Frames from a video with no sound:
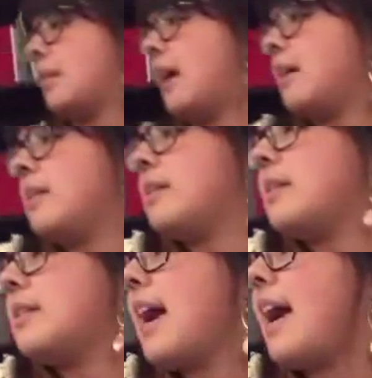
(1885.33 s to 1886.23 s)
that is
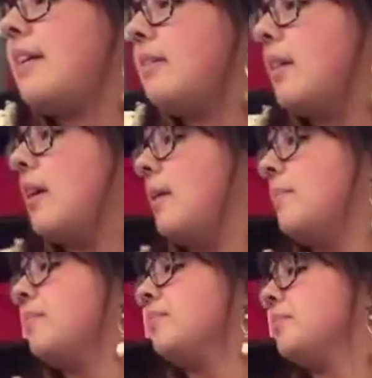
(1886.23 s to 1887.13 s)
that.
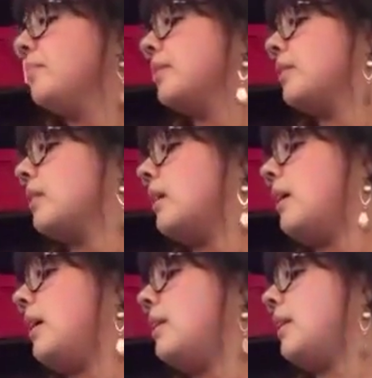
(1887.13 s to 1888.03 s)

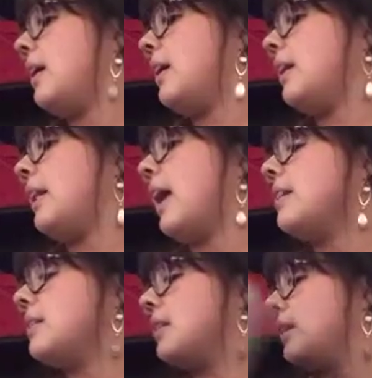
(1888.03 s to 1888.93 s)
And then
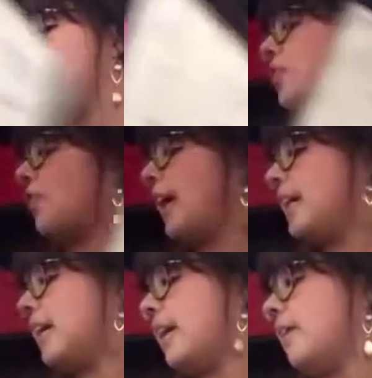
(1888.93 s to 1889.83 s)
lastly, for
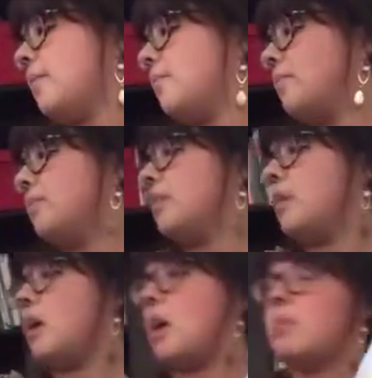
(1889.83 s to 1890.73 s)
writing,
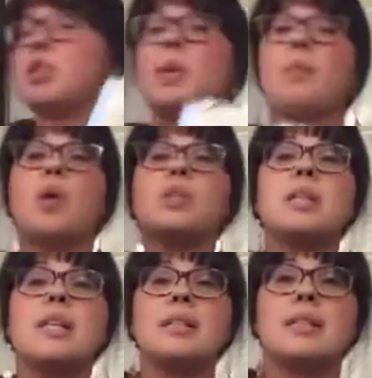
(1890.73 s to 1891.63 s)
she
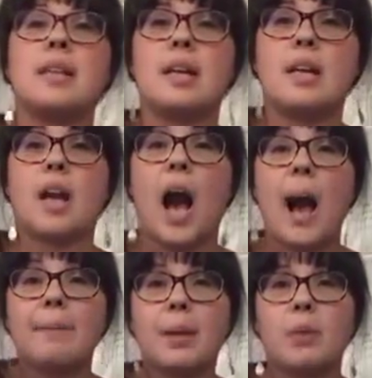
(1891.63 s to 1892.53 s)
mostly did
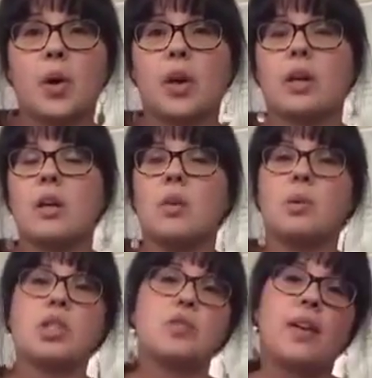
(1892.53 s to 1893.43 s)
copy work,
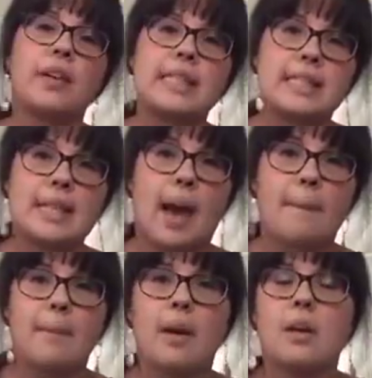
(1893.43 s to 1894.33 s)
which is very
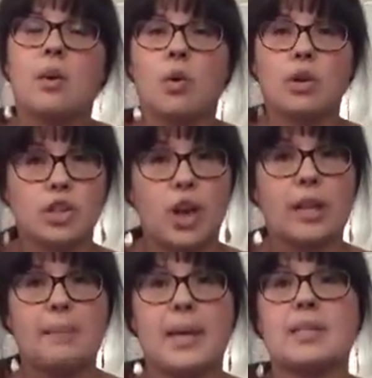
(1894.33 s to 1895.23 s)
CM or
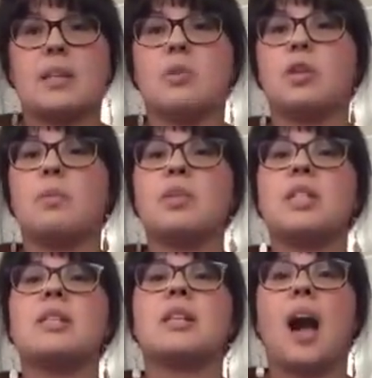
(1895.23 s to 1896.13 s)
Charlotte Mason. She mostly
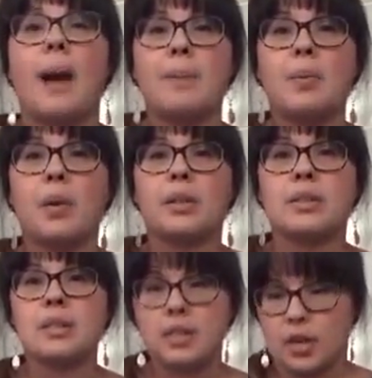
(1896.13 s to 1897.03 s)
did copy work
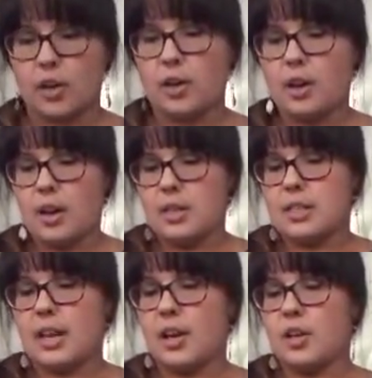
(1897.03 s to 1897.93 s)
this year to
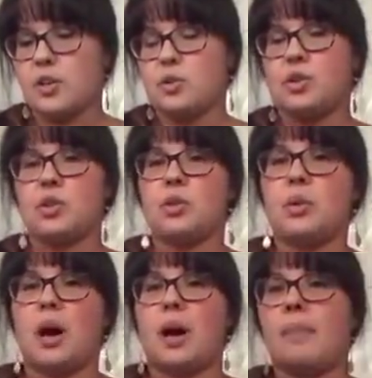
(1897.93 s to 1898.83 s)
get her used to
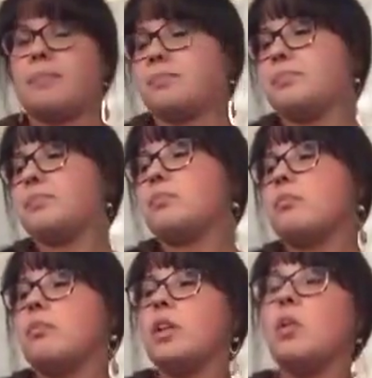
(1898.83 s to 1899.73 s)

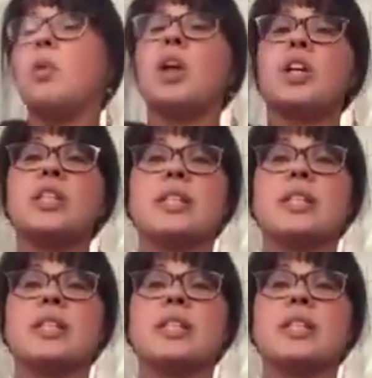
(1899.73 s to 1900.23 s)
what